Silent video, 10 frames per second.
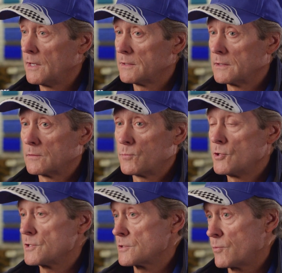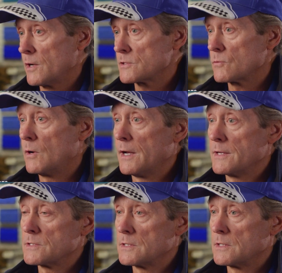I think purchase
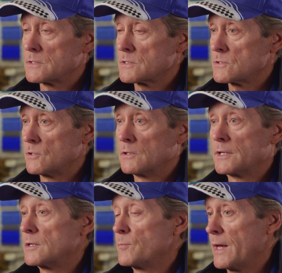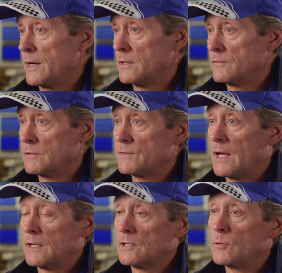price-wise, it's certainly competitive, if
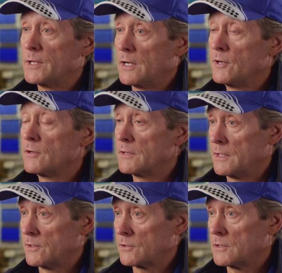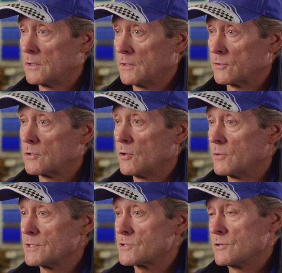not a little bit under the other
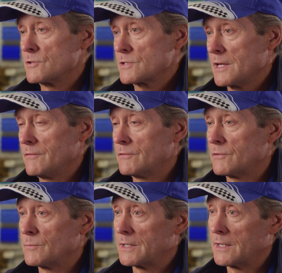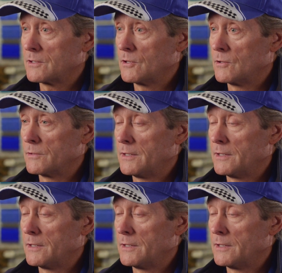coatings, so you're saving from the get-go